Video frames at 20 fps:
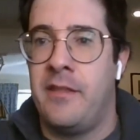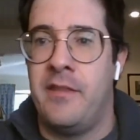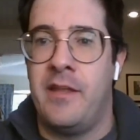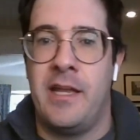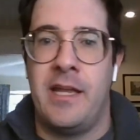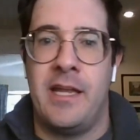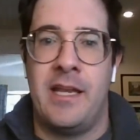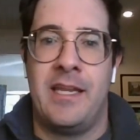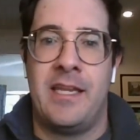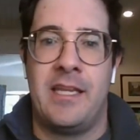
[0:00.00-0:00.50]
And
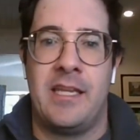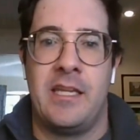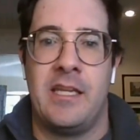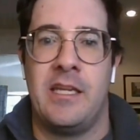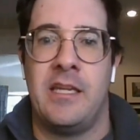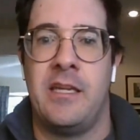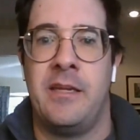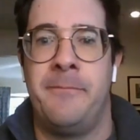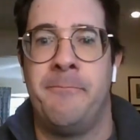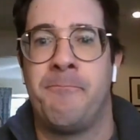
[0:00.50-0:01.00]
then
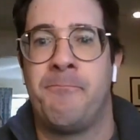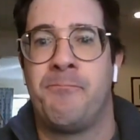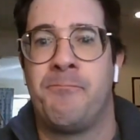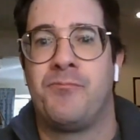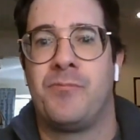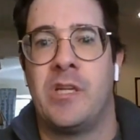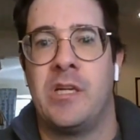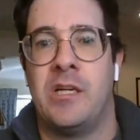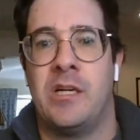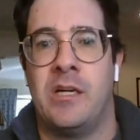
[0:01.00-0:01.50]
he
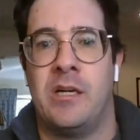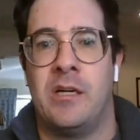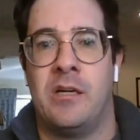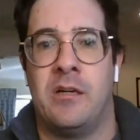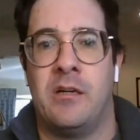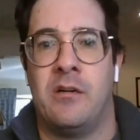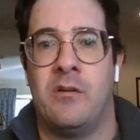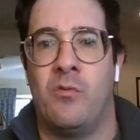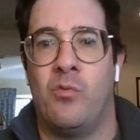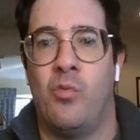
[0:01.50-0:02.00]

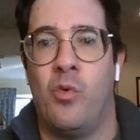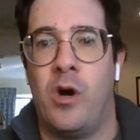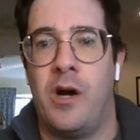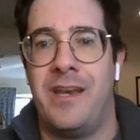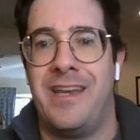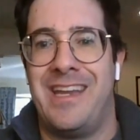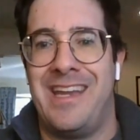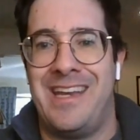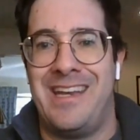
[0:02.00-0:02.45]
won